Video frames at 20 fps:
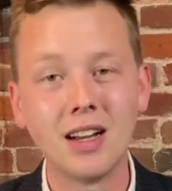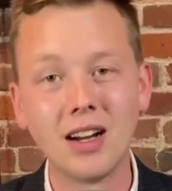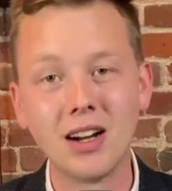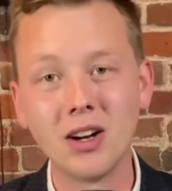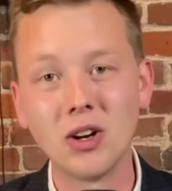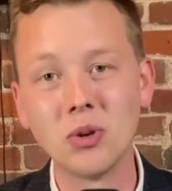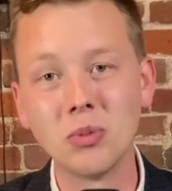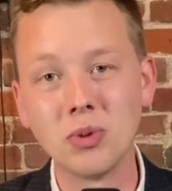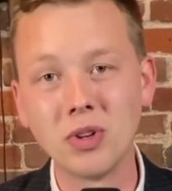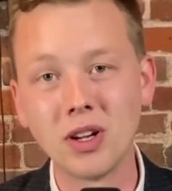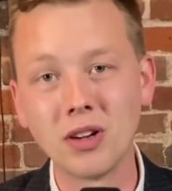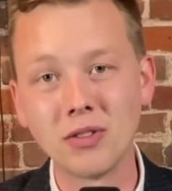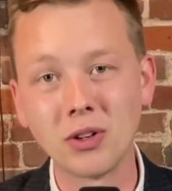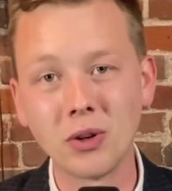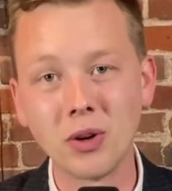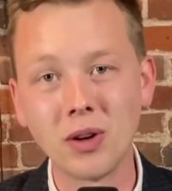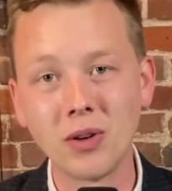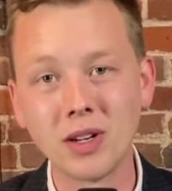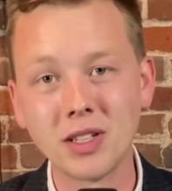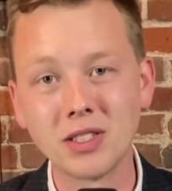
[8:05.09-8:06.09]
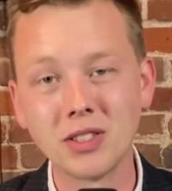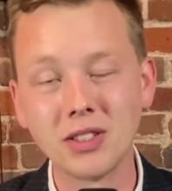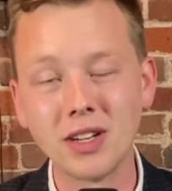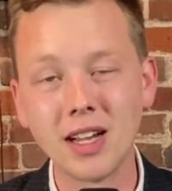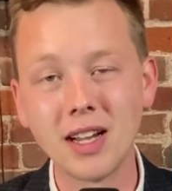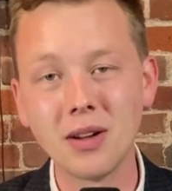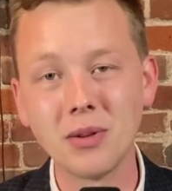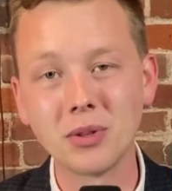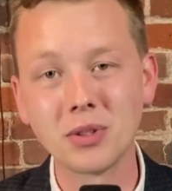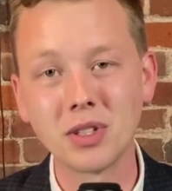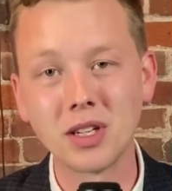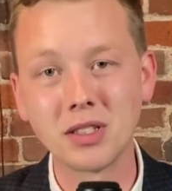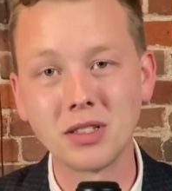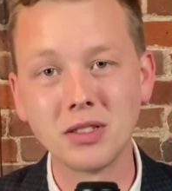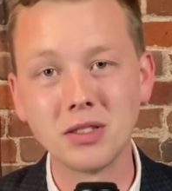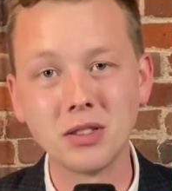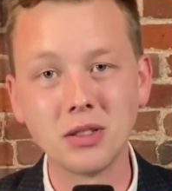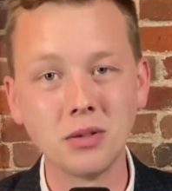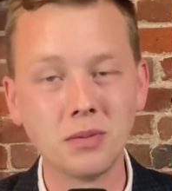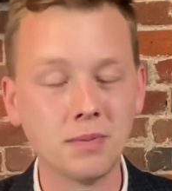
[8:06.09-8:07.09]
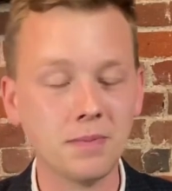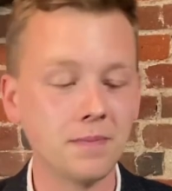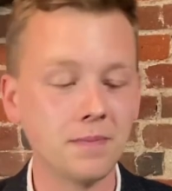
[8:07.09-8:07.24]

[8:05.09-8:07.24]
I hope you have a great rest of your day. We'll talk to you soon.